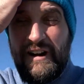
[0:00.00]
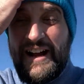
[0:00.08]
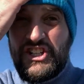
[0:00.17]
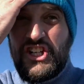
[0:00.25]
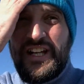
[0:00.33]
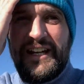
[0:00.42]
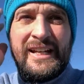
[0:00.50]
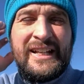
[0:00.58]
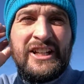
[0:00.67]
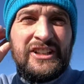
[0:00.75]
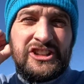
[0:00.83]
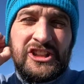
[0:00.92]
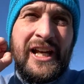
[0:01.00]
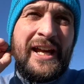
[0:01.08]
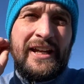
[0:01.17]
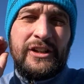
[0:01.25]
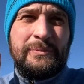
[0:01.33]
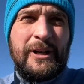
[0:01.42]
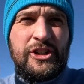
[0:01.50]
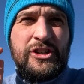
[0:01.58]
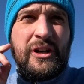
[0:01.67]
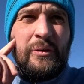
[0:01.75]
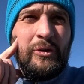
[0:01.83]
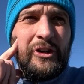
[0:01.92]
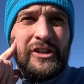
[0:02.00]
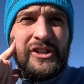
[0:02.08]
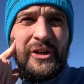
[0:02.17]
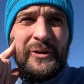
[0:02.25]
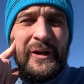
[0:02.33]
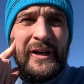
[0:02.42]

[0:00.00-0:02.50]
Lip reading: actually sling it as much as I wanted to.